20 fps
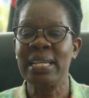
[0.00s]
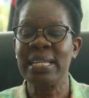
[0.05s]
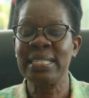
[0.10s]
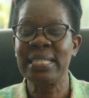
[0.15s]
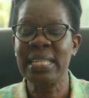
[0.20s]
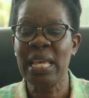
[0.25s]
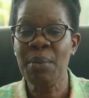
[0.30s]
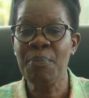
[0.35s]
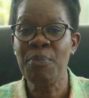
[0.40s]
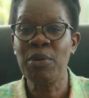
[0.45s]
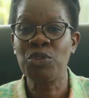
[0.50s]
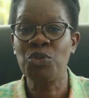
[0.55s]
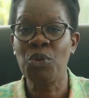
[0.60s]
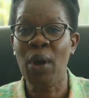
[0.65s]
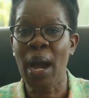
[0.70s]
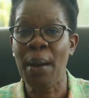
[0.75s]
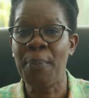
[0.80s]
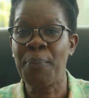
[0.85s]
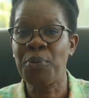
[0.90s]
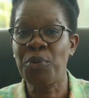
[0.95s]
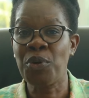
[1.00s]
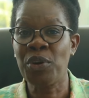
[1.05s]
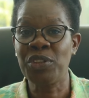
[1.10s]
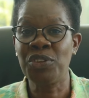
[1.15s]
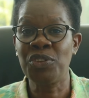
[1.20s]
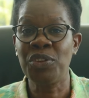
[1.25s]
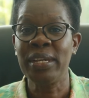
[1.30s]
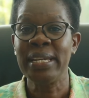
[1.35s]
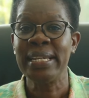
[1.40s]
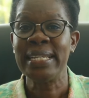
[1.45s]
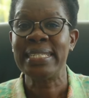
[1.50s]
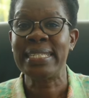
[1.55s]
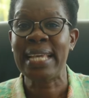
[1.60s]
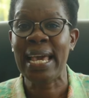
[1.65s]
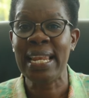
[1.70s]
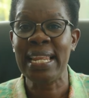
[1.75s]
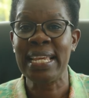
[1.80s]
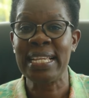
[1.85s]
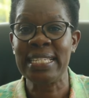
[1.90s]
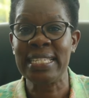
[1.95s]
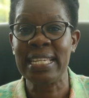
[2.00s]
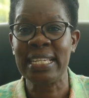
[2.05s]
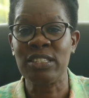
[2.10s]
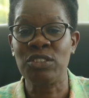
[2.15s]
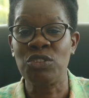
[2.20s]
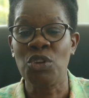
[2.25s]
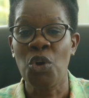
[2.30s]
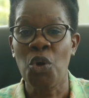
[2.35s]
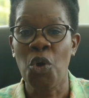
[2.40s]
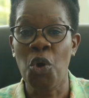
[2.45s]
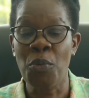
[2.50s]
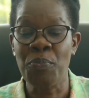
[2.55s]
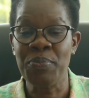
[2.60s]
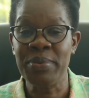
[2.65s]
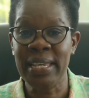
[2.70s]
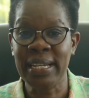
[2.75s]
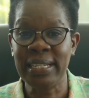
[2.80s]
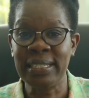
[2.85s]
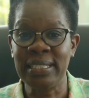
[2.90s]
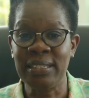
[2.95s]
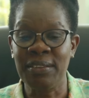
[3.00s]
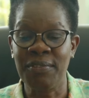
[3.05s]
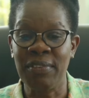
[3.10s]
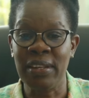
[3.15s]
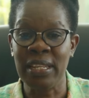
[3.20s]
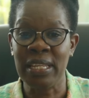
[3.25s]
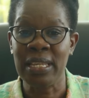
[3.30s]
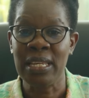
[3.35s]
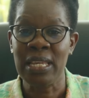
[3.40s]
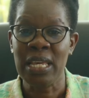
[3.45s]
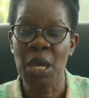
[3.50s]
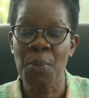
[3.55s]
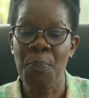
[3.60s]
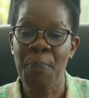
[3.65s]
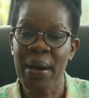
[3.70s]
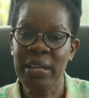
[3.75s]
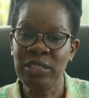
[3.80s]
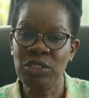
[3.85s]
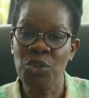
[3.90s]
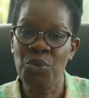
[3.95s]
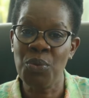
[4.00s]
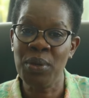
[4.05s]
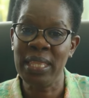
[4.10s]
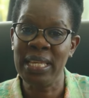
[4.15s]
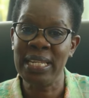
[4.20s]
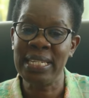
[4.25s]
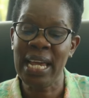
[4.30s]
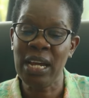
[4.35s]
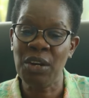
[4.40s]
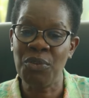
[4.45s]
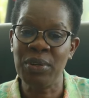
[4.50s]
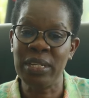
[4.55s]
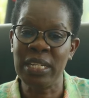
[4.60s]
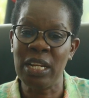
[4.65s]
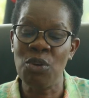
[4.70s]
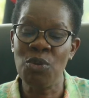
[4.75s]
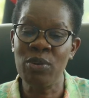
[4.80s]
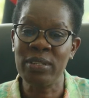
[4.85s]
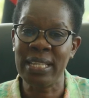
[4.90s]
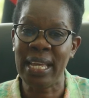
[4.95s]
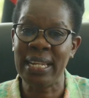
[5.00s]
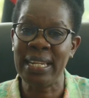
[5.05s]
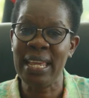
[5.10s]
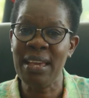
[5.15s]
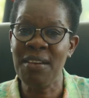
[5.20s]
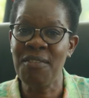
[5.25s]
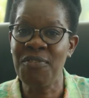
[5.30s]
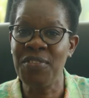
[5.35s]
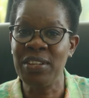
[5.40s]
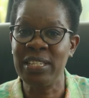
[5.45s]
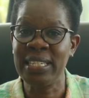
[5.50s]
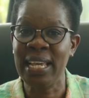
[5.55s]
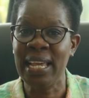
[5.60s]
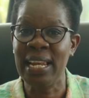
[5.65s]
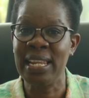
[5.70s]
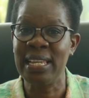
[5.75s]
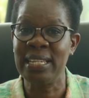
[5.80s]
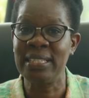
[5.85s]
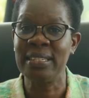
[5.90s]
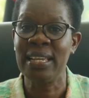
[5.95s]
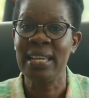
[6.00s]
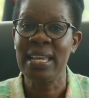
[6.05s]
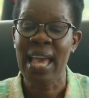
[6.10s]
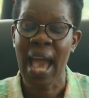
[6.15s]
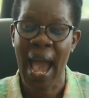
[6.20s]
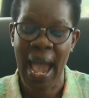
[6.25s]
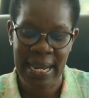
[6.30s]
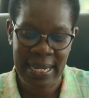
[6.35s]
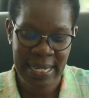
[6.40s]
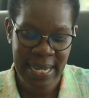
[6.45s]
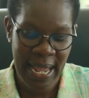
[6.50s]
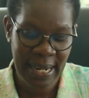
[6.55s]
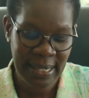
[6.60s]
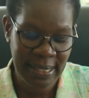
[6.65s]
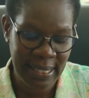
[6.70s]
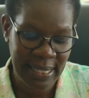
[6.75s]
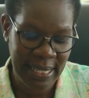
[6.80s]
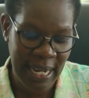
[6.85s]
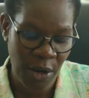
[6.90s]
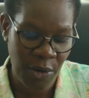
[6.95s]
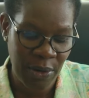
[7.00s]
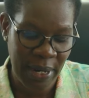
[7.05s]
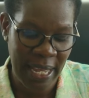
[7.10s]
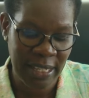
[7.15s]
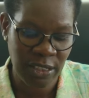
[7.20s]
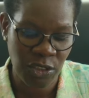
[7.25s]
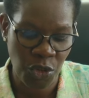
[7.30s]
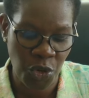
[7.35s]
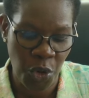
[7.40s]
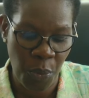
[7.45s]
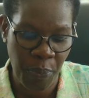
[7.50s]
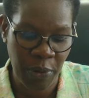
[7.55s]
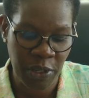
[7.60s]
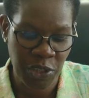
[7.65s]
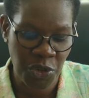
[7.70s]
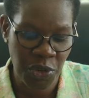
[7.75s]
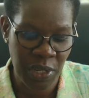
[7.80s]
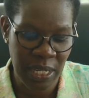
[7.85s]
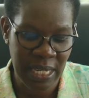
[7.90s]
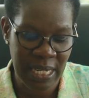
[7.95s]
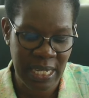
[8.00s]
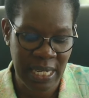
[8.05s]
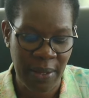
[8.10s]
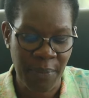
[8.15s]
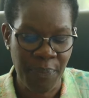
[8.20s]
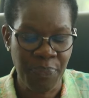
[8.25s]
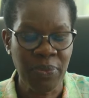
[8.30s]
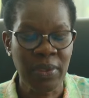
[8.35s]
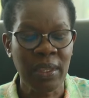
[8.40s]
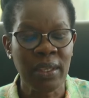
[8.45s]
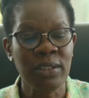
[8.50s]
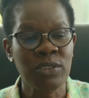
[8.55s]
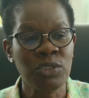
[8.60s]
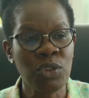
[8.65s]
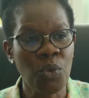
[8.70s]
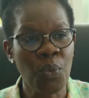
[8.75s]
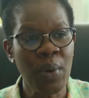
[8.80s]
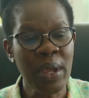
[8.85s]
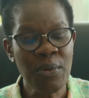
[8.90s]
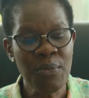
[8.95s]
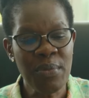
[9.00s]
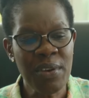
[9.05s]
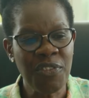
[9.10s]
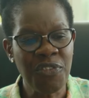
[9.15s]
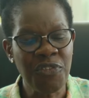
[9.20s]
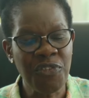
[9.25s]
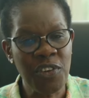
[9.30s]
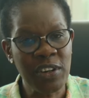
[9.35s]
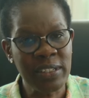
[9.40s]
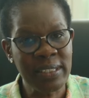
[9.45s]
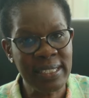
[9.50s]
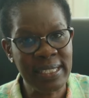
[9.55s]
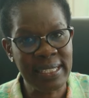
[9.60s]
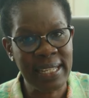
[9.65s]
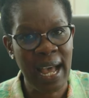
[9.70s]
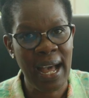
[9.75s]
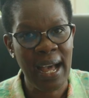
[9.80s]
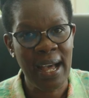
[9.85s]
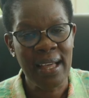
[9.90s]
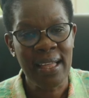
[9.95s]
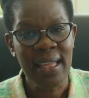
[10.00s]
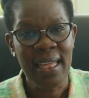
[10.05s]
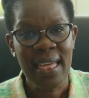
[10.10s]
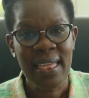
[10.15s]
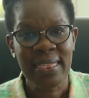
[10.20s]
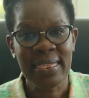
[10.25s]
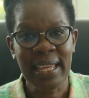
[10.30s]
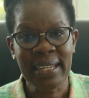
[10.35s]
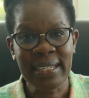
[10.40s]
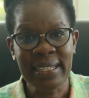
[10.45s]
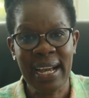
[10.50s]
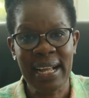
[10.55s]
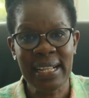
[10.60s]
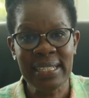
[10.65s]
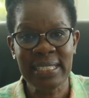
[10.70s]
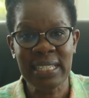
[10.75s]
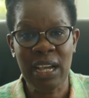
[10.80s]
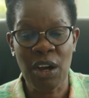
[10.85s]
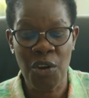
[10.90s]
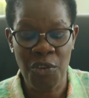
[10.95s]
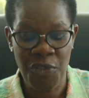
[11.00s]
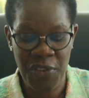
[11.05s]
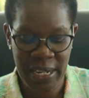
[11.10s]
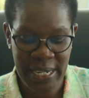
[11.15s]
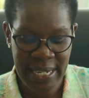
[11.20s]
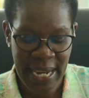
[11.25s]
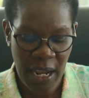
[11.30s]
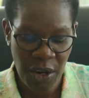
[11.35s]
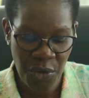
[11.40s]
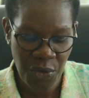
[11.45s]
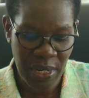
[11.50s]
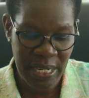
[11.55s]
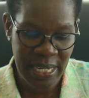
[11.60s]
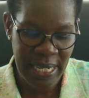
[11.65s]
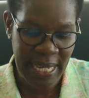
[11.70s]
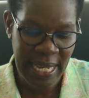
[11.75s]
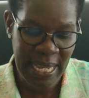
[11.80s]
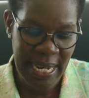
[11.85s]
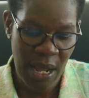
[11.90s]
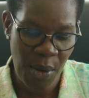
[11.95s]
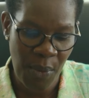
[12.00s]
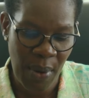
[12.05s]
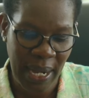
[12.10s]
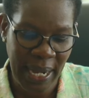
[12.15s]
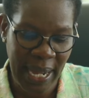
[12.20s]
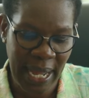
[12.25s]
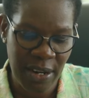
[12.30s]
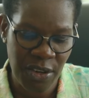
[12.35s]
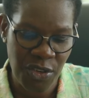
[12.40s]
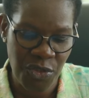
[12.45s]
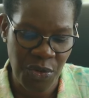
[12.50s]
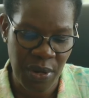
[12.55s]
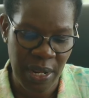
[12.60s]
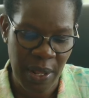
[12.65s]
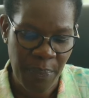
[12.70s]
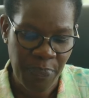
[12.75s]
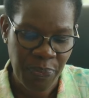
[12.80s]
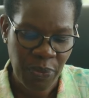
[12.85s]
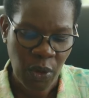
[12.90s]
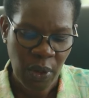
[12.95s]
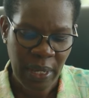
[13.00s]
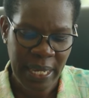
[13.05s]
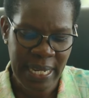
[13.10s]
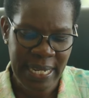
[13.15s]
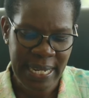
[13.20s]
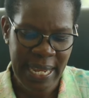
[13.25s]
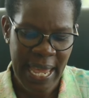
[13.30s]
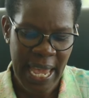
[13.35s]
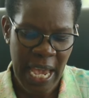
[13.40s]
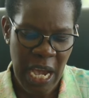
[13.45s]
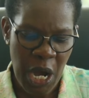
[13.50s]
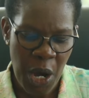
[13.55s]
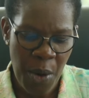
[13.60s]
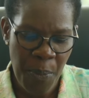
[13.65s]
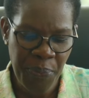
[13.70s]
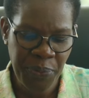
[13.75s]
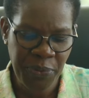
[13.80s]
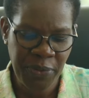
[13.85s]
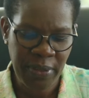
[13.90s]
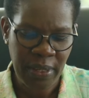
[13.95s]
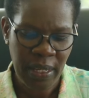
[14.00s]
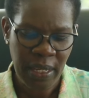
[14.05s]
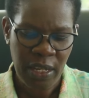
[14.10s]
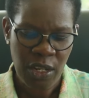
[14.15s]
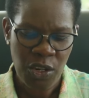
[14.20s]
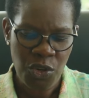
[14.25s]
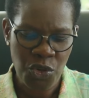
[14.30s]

is able to approach challenges objectively. A person with integrity looks at every challenge and turns it out as an opportunity. So when we foster that culture of integrity in our country, it helps